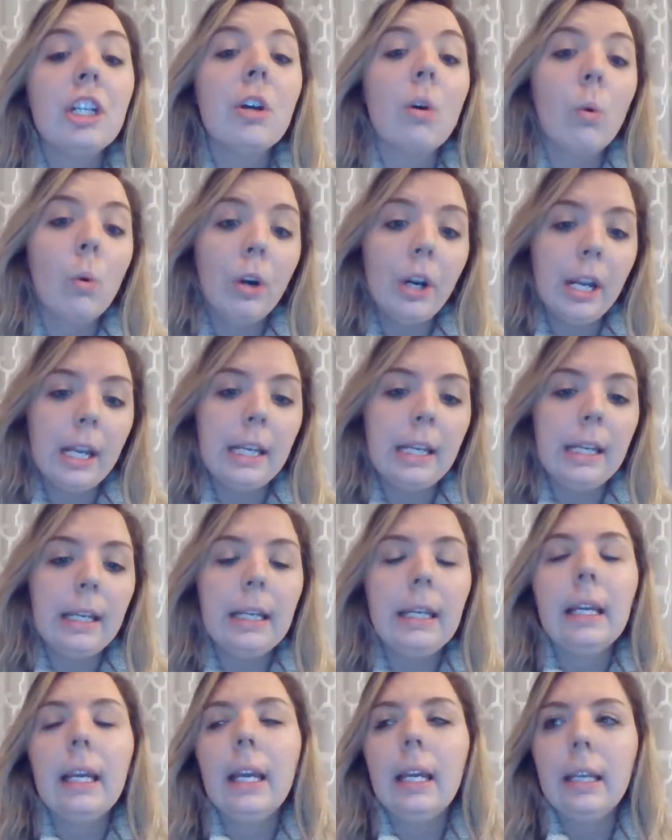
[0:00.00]
or
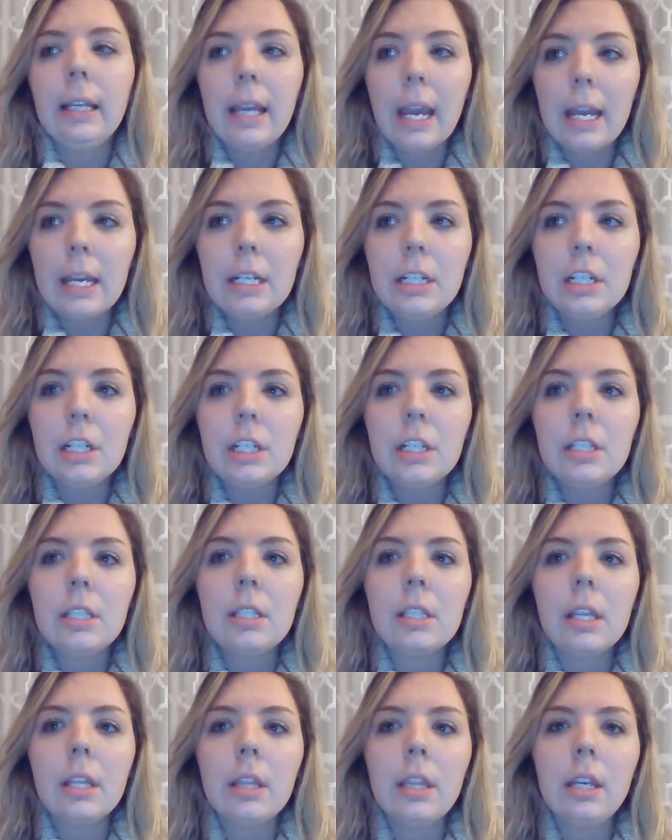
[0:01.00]
he
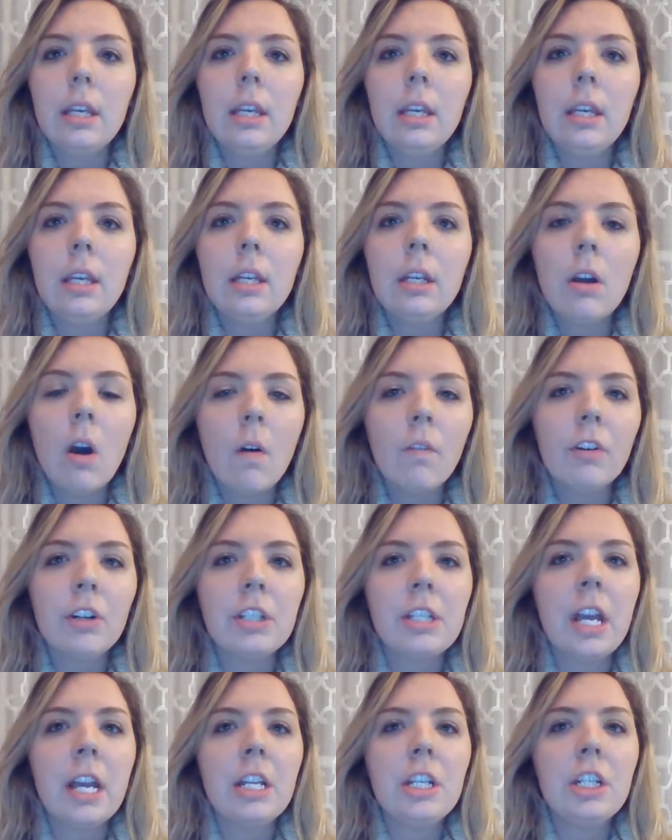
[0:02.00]
engages the
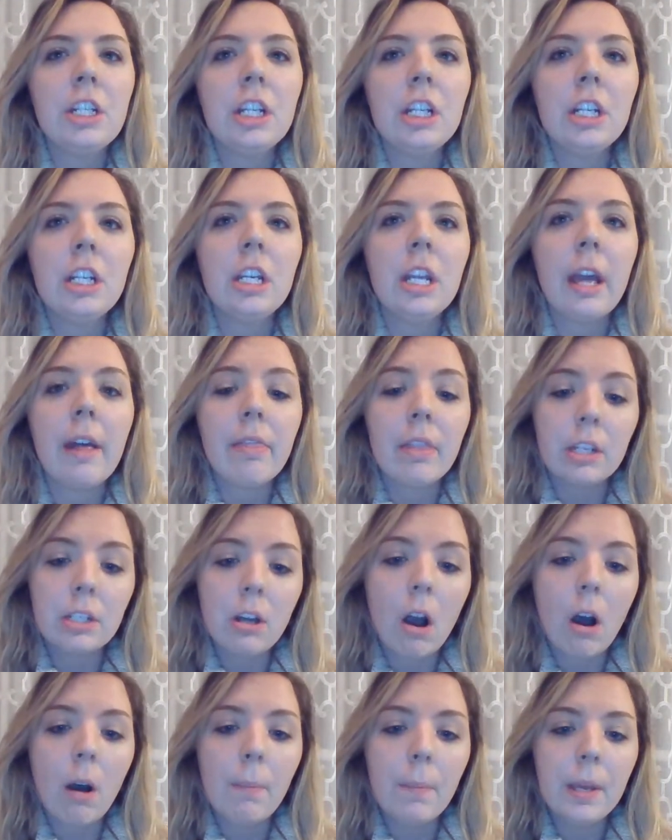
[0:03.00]
conversation and the
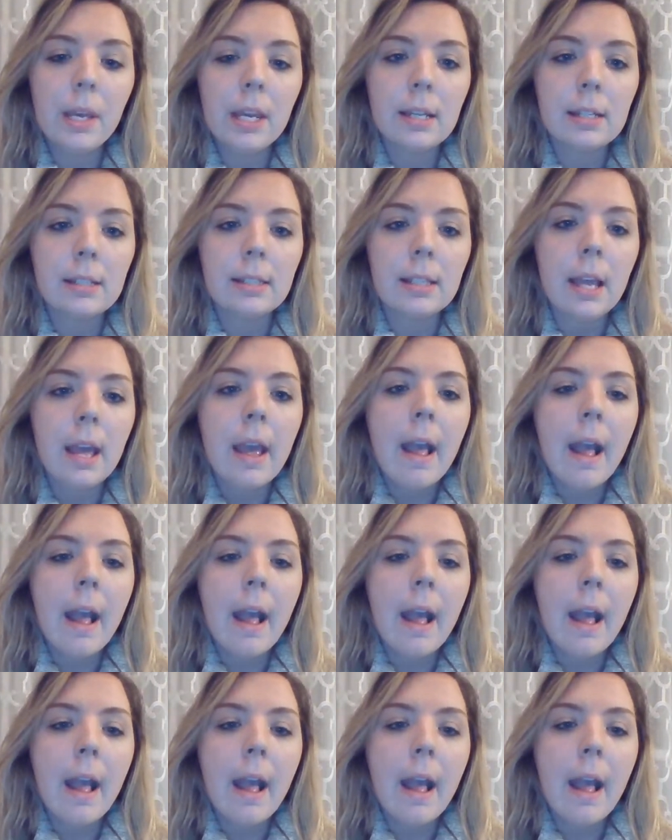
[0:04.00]
topics,